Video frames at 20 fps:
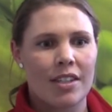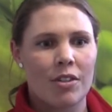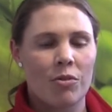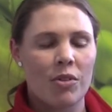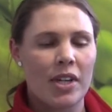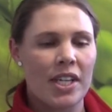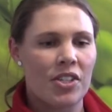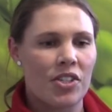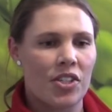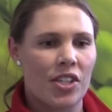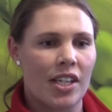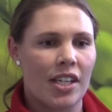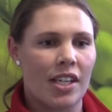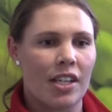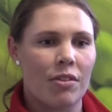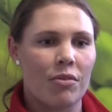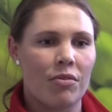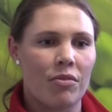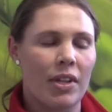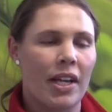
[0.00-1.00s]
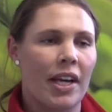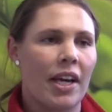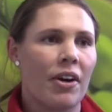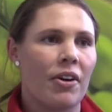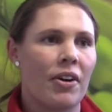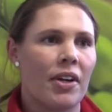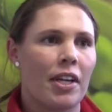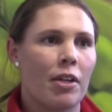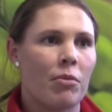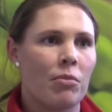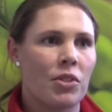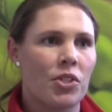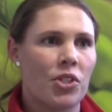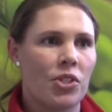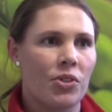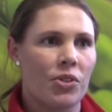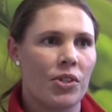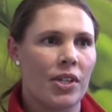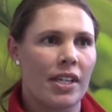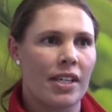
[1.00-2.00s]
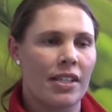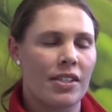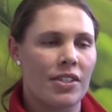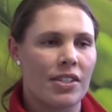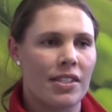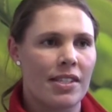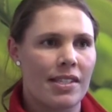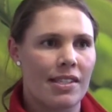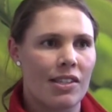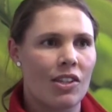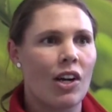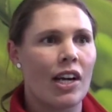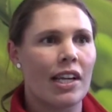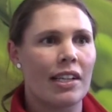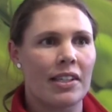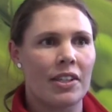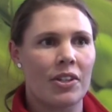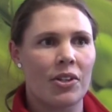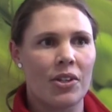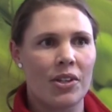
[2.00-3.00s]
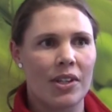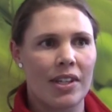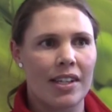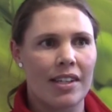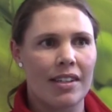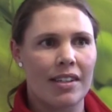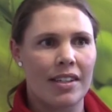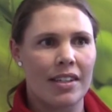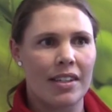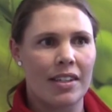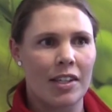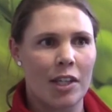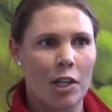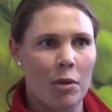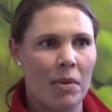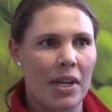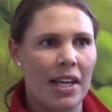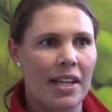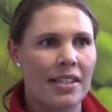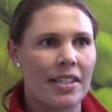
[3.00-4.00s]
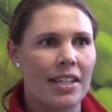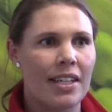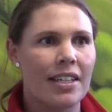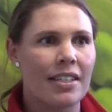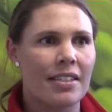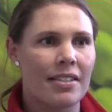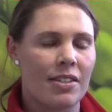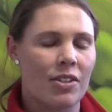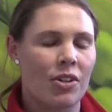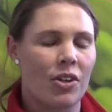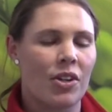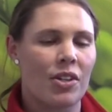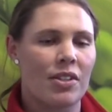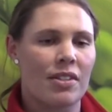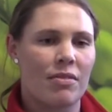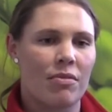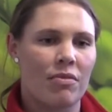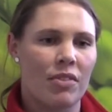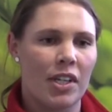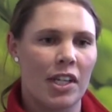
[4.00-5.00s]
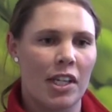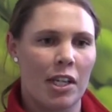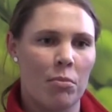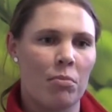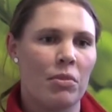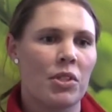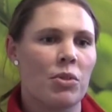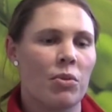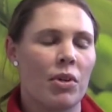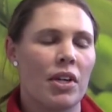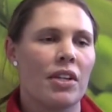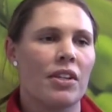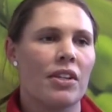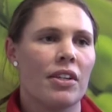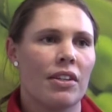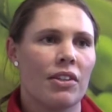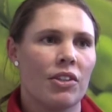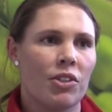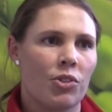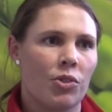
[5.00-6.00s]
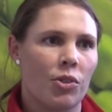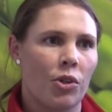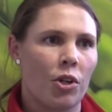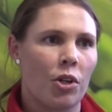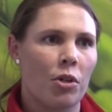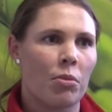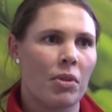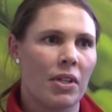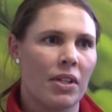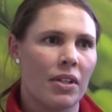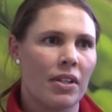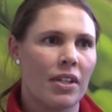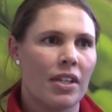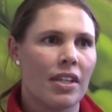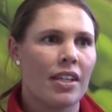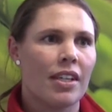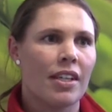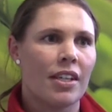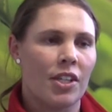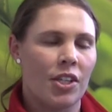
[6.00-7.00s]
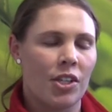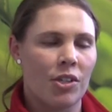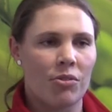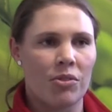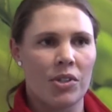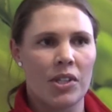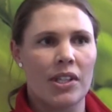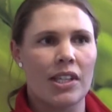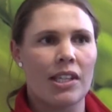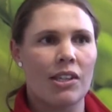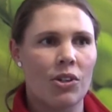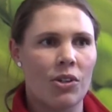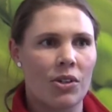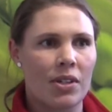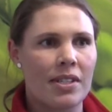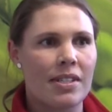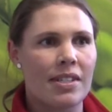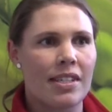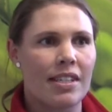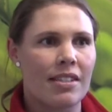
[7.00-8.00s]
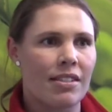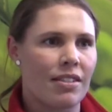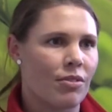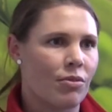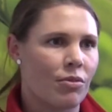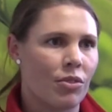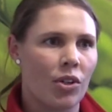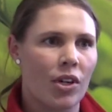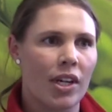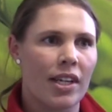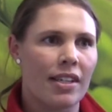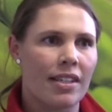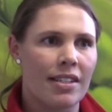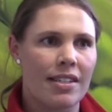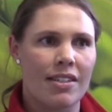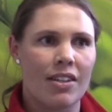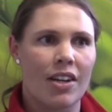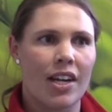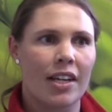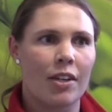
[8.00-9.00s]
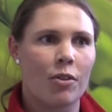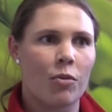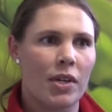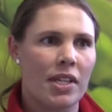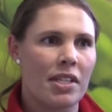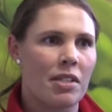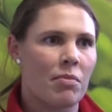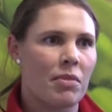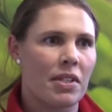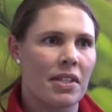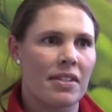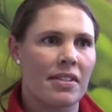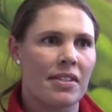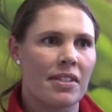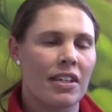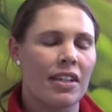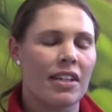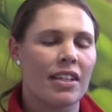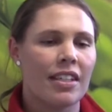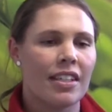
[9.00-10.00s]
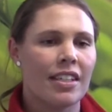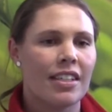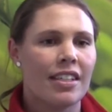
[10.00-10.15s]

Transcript: reaching flowering and maturing just slightly earlier than Commander. So it's fitting in between your Latrobe and your really long season varieties like Westminster.